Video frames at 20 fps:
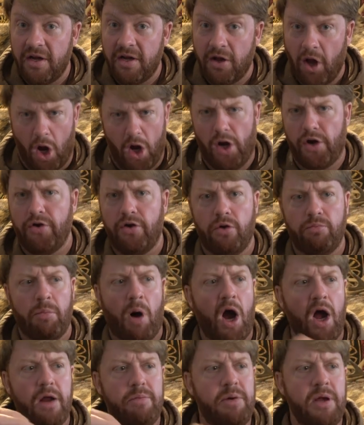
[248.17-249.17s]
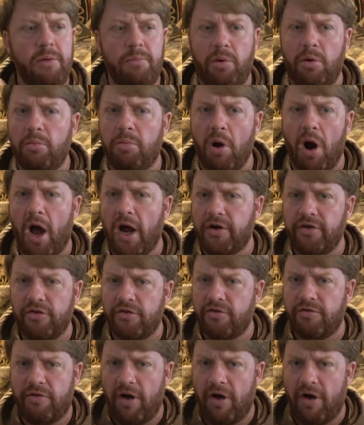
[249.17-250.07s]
And my people practiced